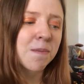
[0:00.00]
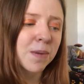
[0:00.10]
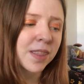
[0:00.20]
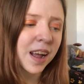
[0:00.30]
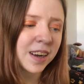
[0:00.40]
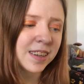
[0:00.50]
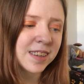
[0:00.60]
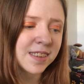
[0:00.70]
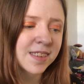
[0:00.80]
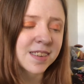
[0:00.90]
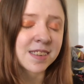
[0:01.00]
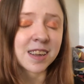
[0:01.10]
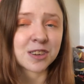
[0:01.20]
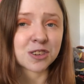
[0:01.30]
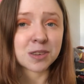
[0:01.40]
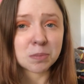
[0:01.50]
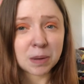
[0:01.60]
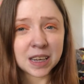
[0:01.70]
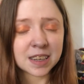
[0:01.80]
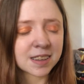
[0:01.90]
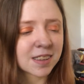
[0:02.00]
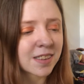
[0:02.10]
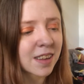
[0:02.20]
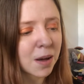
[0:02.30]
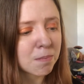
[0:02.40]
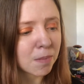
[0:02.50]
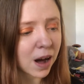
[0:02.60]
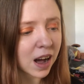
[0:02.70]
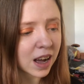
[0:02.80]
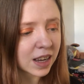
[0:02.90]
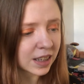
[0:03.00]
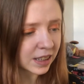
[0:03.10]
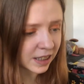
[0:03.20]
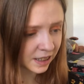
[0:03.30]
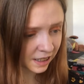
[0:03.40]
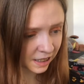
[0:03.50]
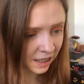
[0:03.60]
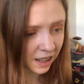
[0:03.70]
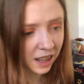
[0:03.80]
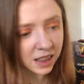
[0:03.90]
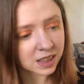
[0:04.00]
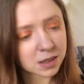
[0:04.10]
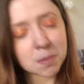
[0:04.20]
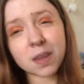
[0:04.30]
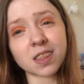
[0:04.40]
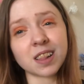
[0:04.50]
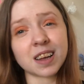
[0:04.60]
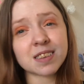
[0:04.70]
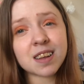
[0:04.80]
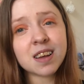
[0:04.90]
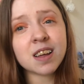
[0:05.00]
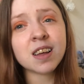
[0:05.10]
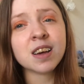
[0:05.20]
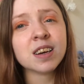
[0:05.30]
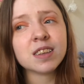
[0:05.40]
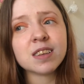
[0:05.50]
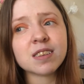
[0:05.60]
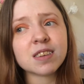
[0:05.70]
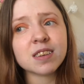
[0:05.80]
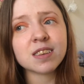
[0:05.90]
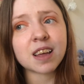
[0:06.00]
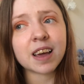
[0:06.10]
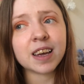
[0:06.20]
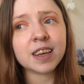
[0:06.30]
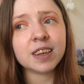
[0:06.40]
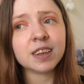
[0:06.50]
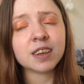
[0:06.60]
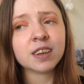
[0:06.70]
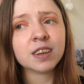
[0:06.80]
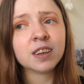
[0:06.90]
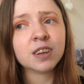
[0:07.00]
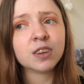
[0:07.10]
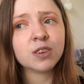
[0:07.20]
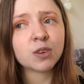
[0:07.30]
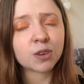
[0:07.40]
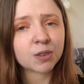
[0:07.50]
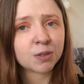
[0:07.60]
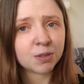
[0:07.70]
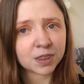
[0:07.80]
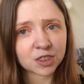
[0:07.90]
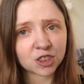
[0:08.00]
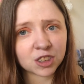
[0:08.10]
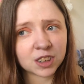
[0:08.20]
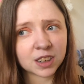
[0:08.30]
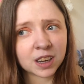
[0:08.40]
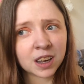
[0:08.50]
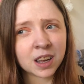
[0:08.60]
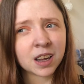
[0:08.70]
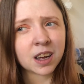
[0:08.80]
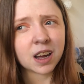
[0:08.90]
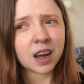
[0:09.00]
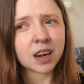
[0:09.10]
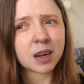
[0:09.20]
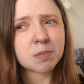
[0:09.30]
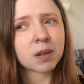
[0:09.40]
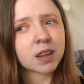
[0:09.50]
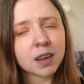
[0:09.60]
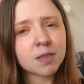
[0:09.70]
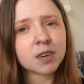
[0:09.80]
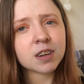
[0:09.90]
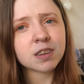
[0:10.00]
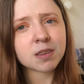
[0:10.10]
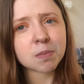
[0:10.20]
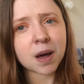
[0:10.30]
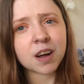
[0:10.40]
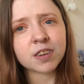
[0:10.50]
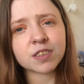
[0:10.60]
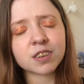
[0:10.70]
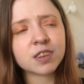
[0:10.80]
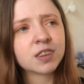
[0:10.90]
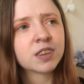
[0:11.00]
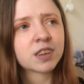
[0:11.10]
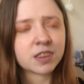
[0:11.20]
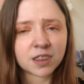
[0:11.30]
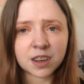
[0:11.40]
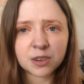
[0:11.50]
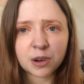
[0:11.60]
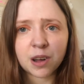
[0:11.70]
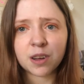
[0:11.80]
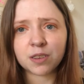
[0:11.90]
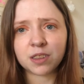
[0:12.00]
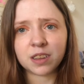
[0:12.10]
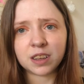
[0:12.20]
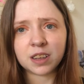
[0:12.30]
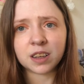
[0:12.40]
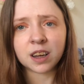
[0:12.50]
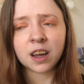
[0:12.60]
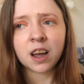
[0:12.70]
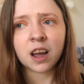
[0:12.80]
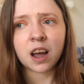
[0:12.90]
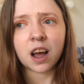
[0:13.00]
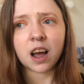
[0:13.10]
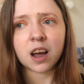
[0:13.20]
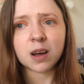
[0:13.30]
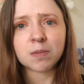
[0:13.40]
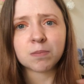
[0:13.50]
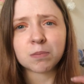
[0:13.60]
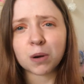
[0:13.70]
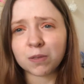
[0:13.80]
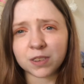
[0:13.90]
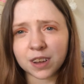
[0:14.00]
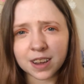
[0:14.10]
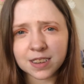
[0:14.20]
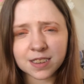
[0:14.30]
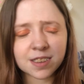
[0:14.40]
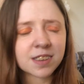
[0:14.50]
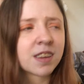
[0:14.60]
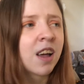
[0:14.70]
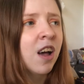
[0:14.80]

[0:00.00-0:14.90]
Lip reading: But that is Cassandra Speaks by Elizabeth Lesser. This is a non-fiction, and I believe it is about Cassandra, the prophetess